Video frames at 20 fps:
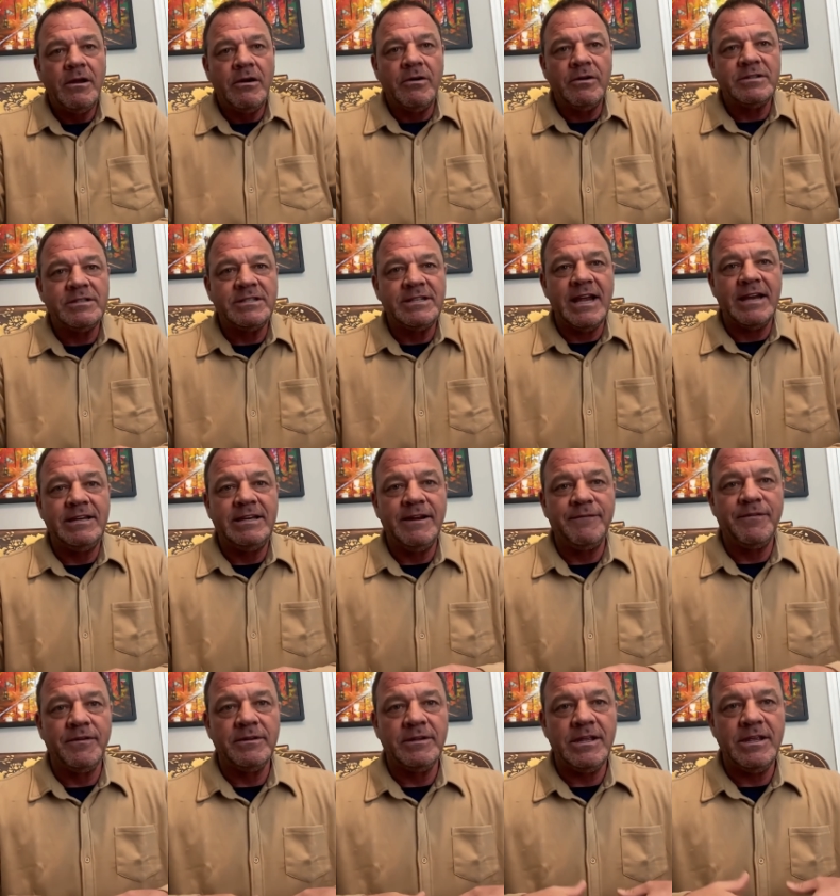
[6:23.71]
Or said
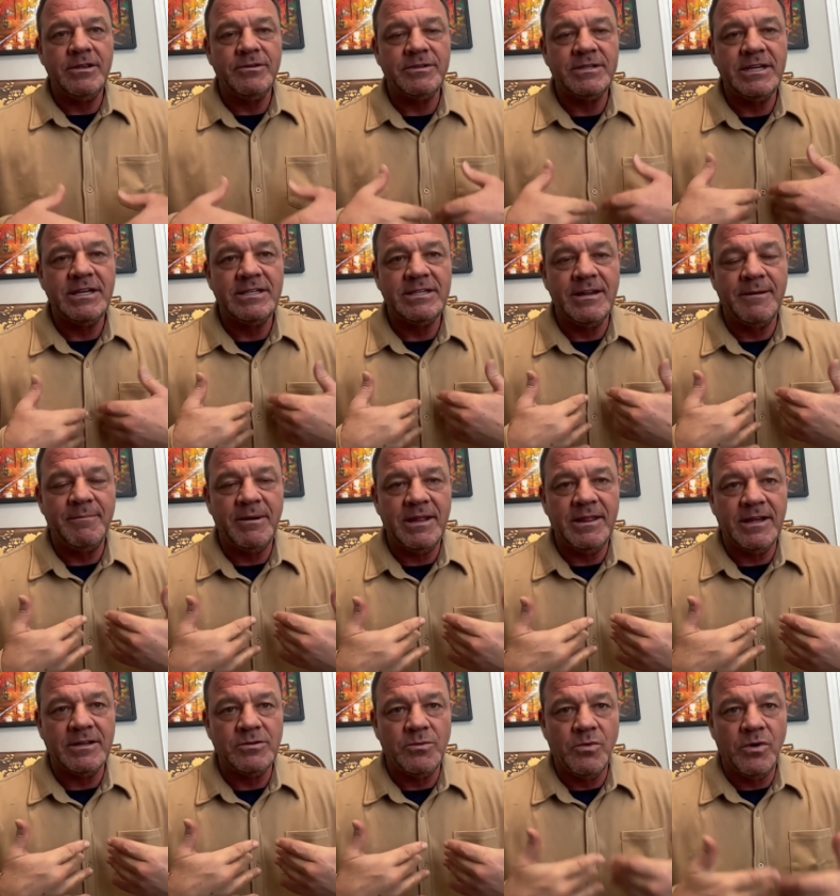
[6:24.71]
differently, you see somebody
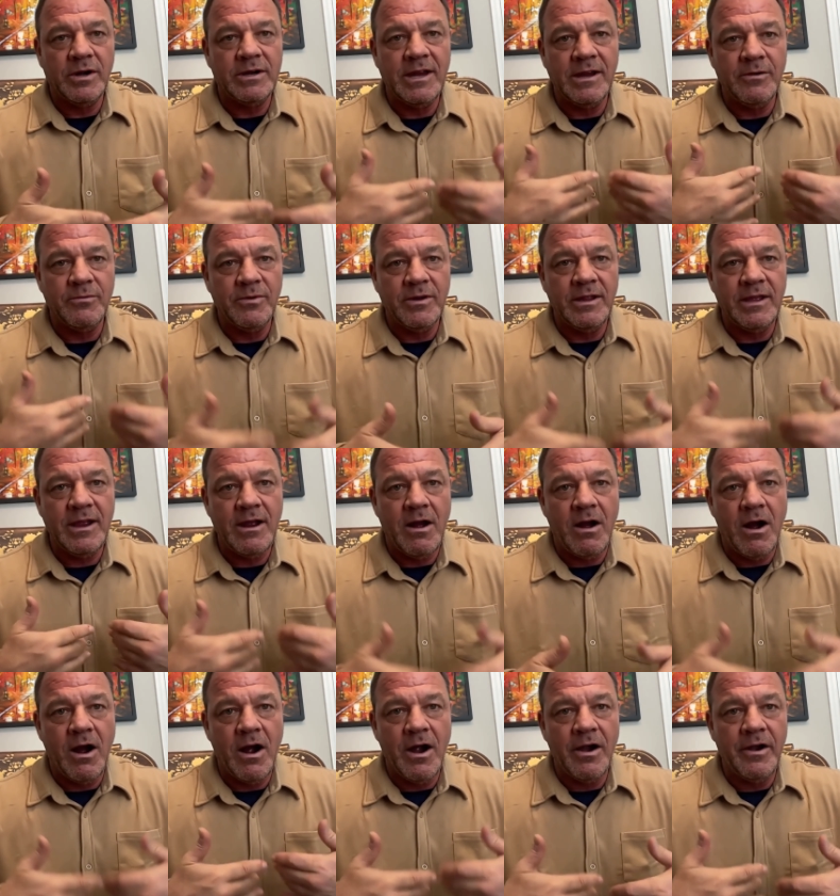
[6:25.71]
that's working really
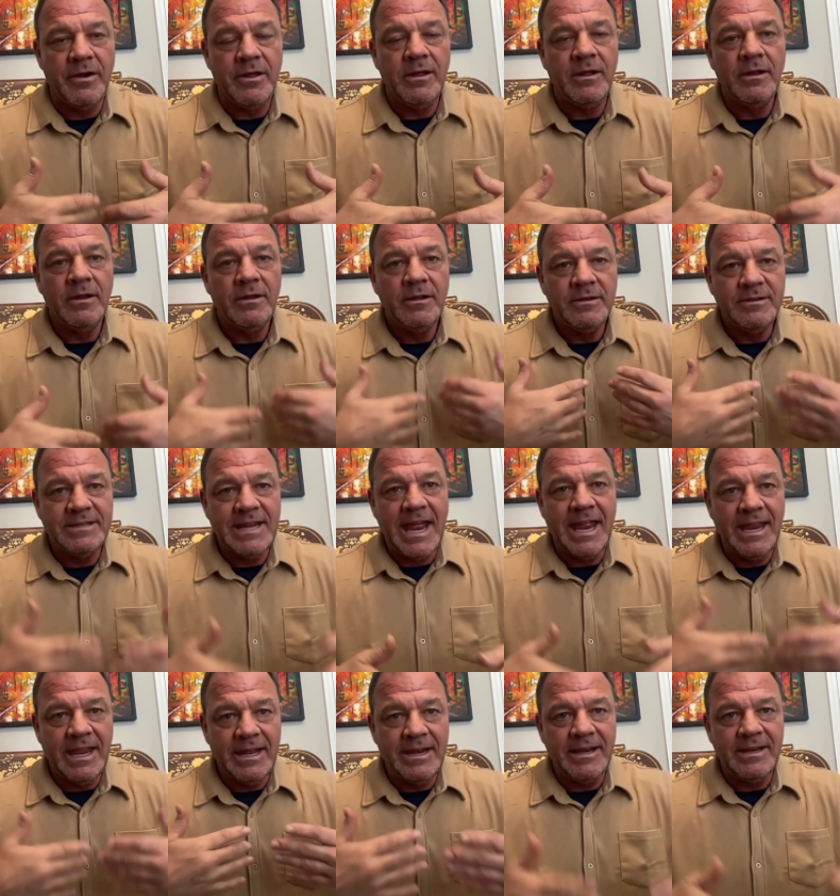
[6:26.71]
hard
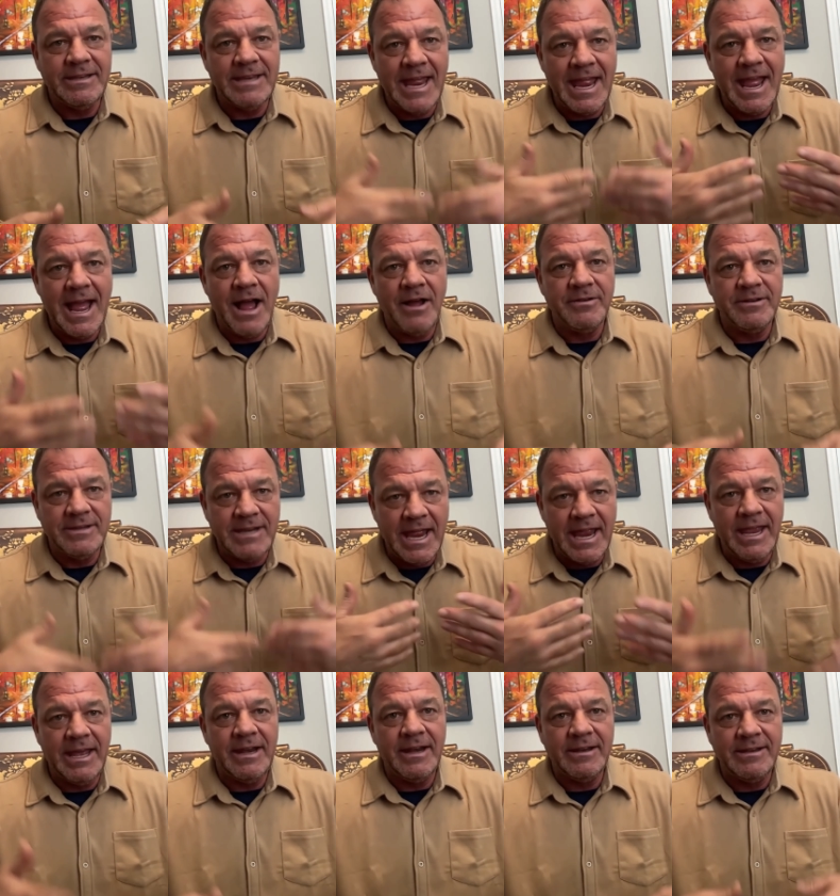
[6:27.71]
day in and day out and
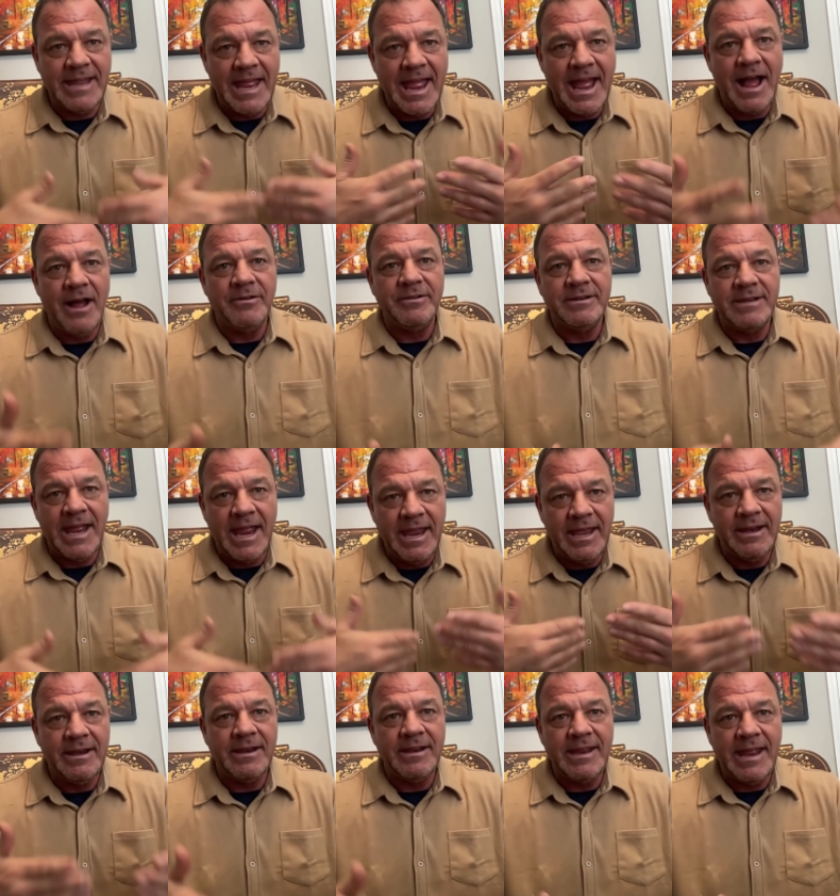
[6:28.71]
day in and day out and
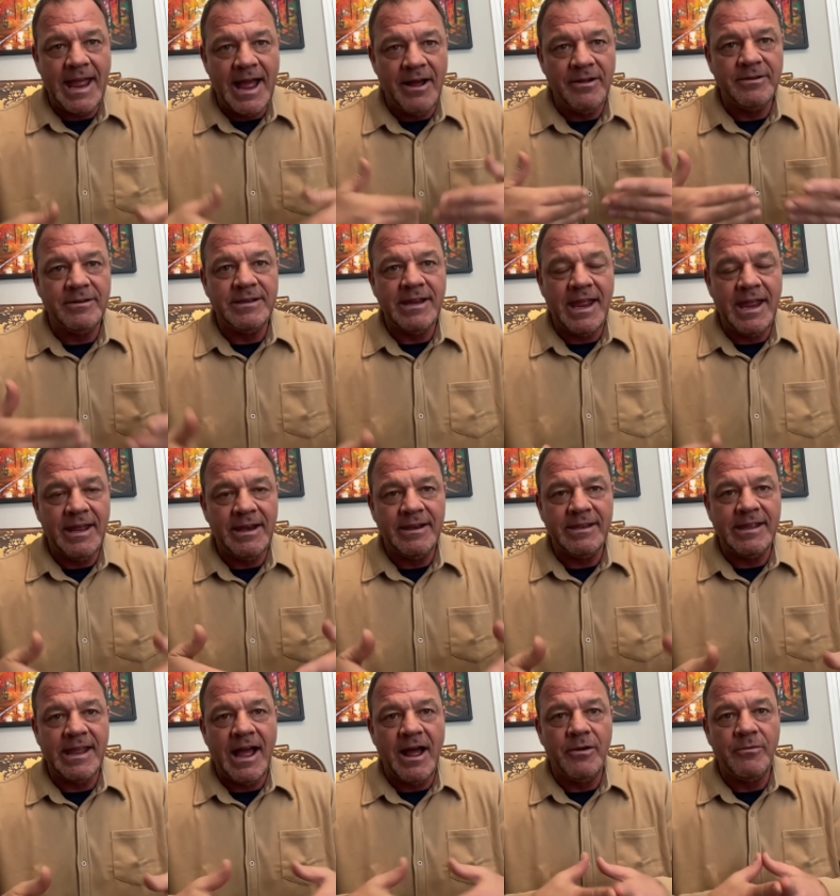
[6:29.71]
day in and day out and day in
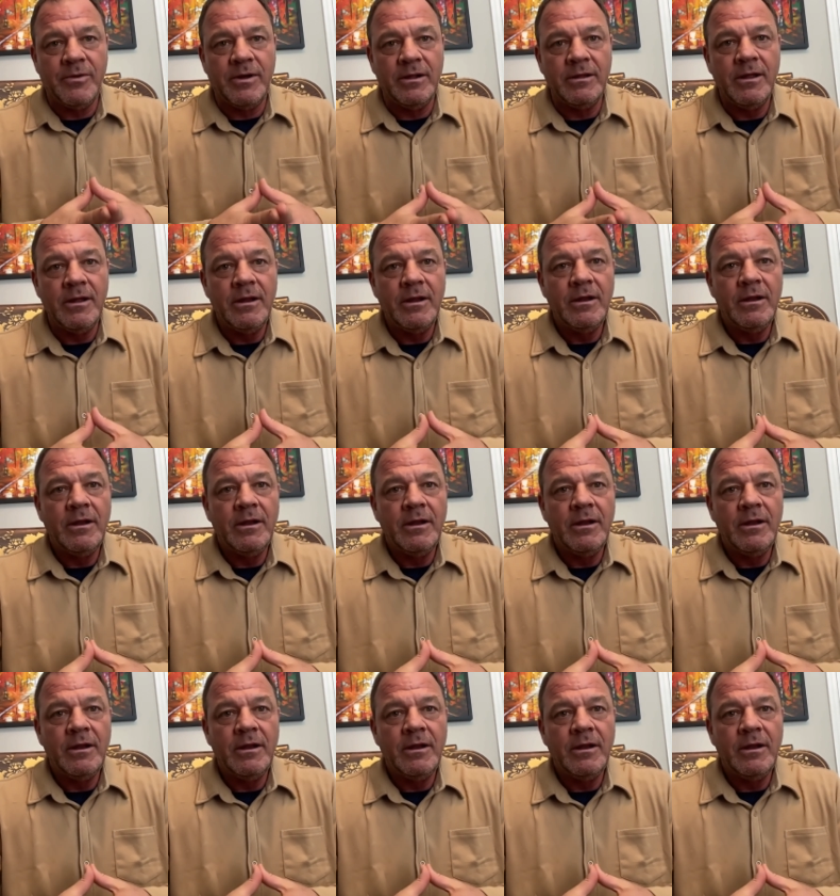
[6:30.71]
and day out. Well,